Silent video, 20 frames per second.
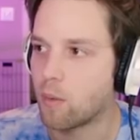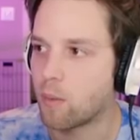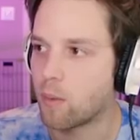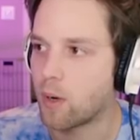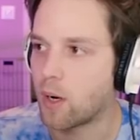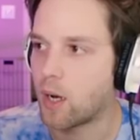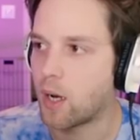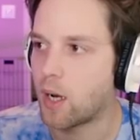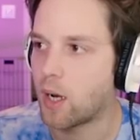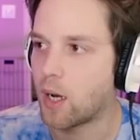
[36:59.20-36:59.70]

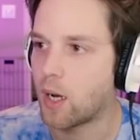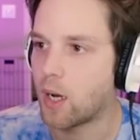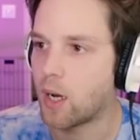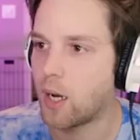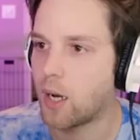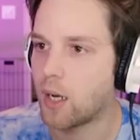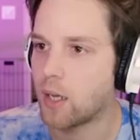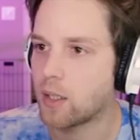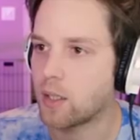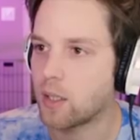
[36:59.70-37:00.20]

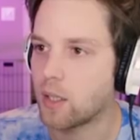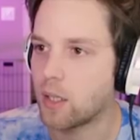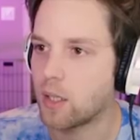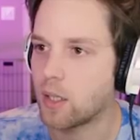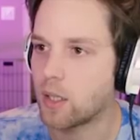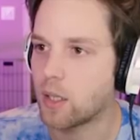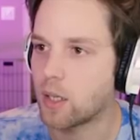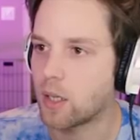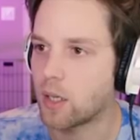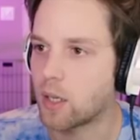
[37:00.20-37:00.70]
right
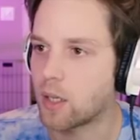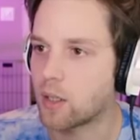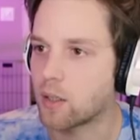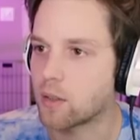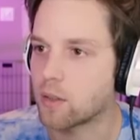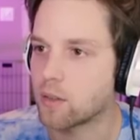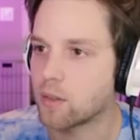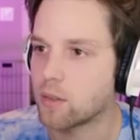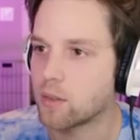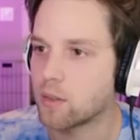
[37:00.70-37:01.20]

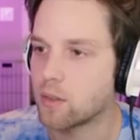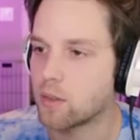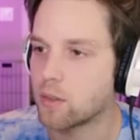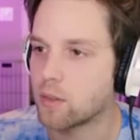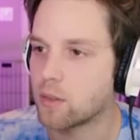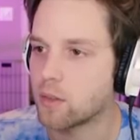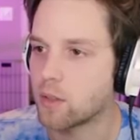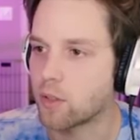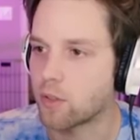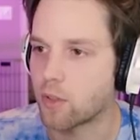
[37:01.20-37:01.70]
here.
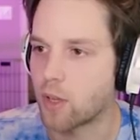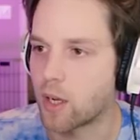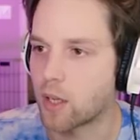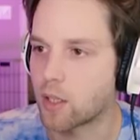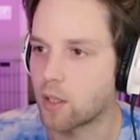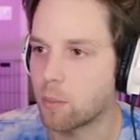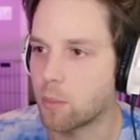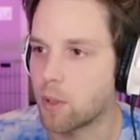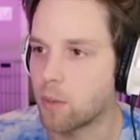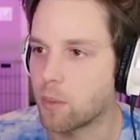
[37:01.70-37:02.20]
There's not
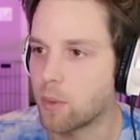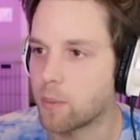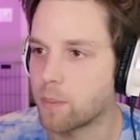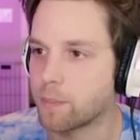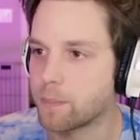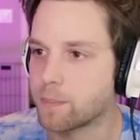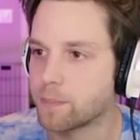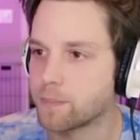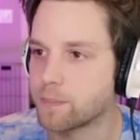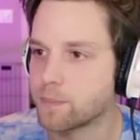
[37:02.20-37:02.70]
gonna be one.
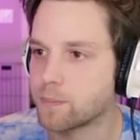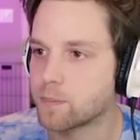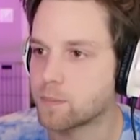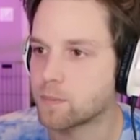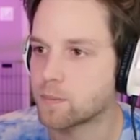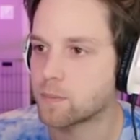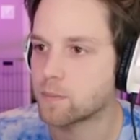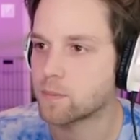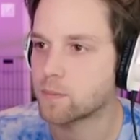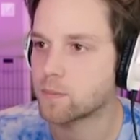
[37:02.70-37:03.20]

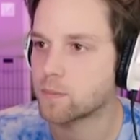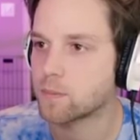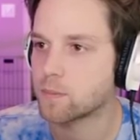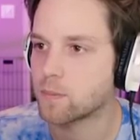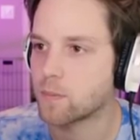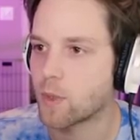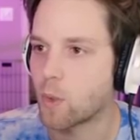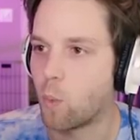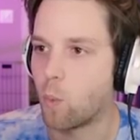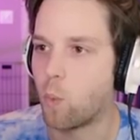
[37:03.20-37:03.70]

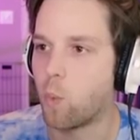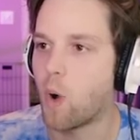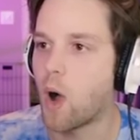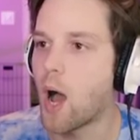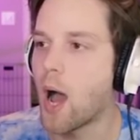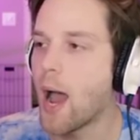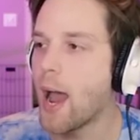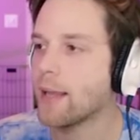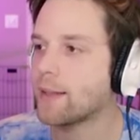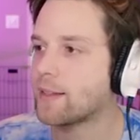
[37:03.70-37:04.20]

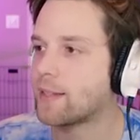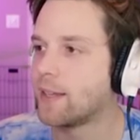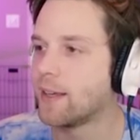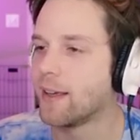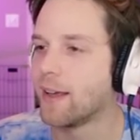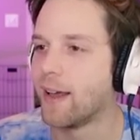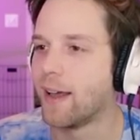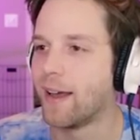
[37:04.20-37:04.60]
What?